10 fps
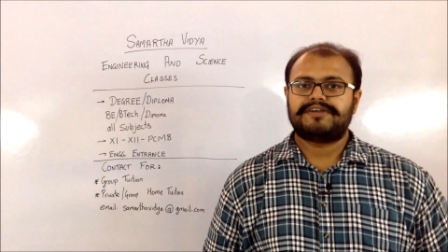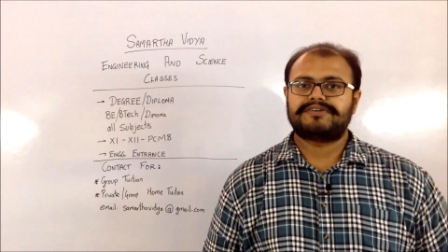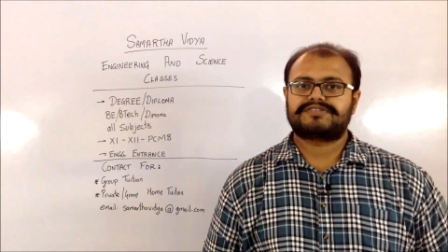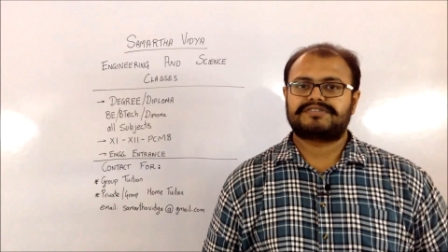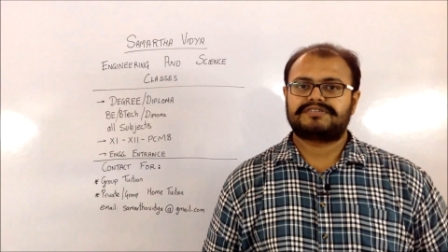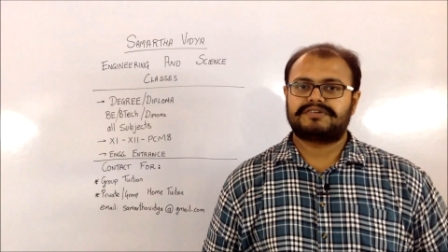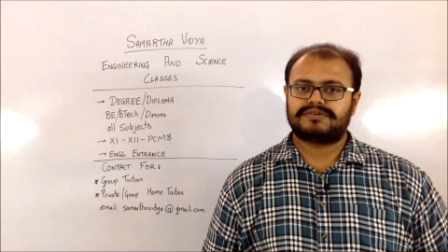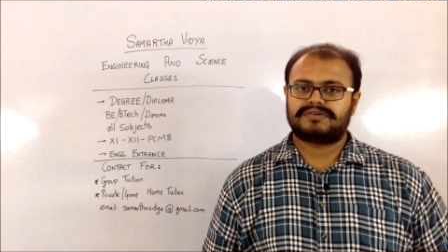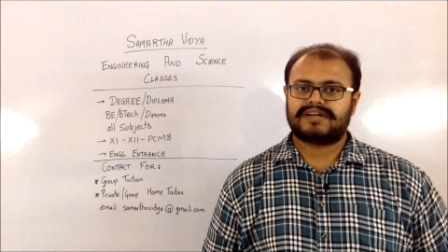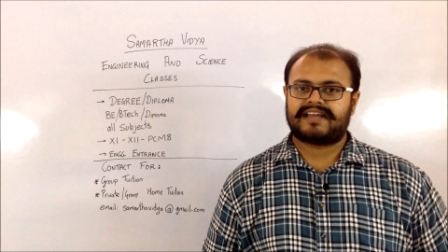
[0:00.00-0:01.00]
you should
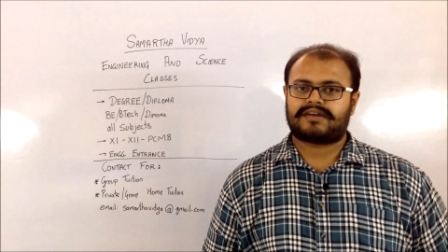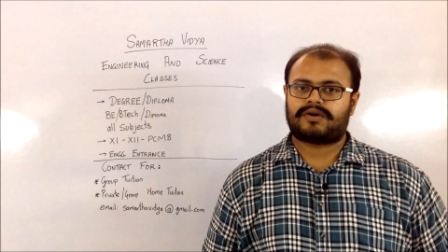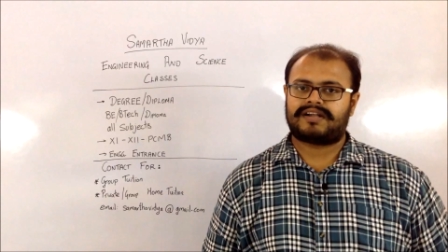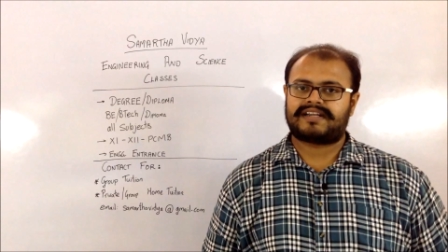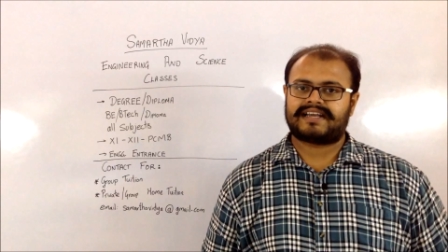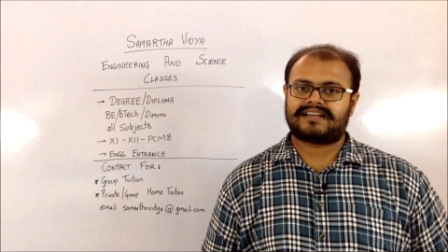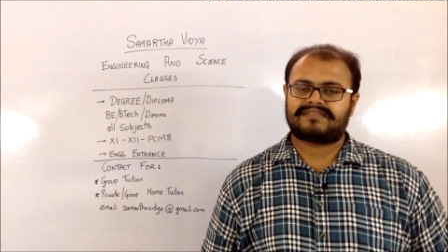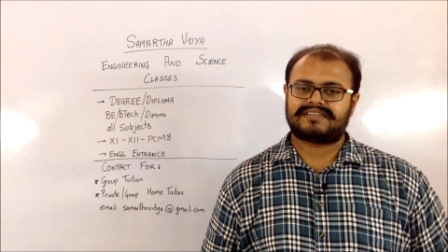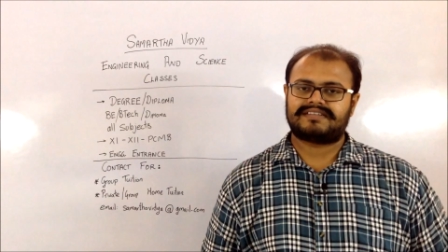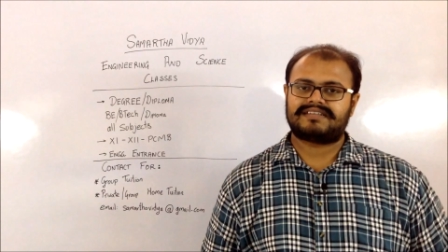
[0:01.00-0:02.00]
go and
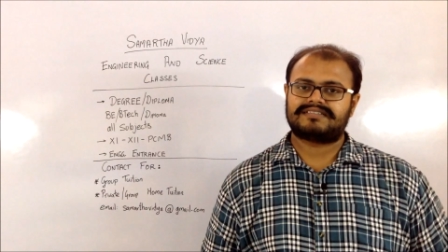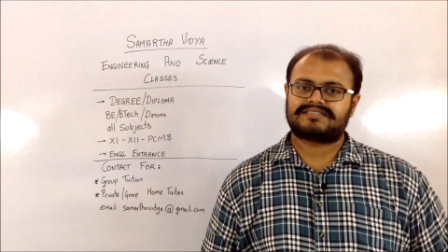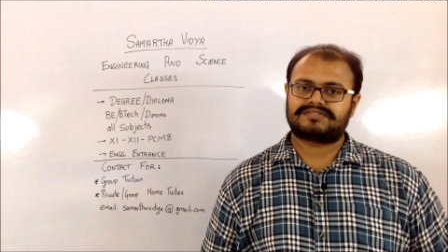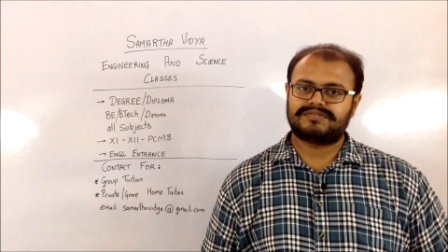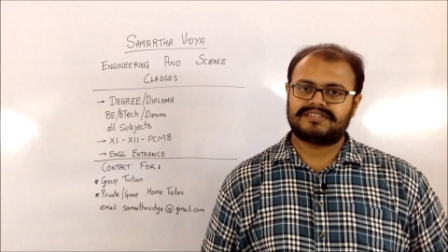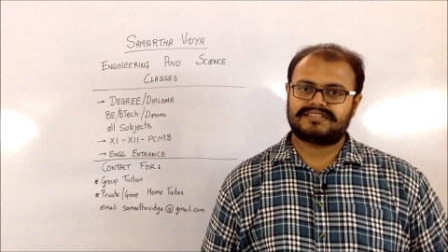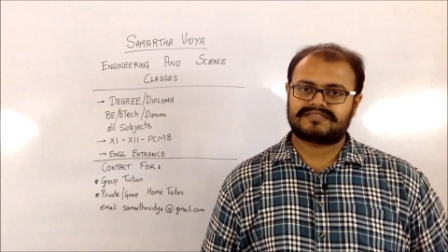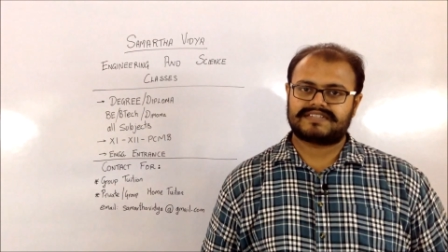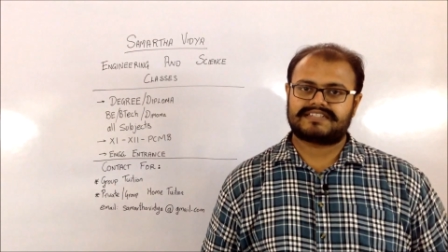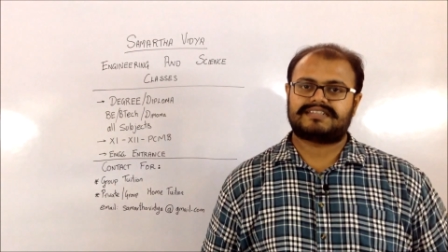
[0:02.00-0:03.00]
contact with the
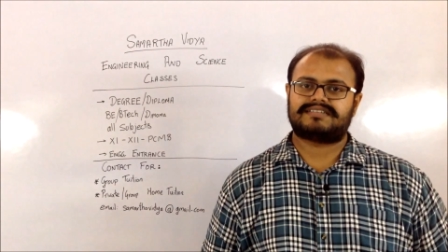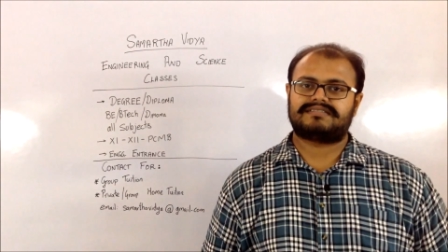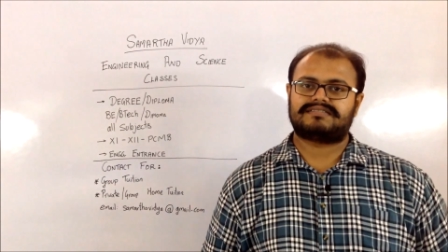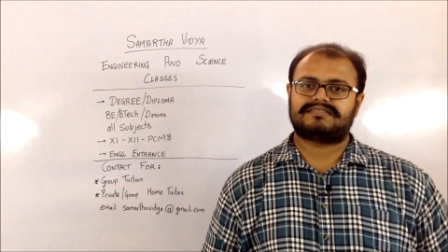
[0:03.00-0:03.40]
students which are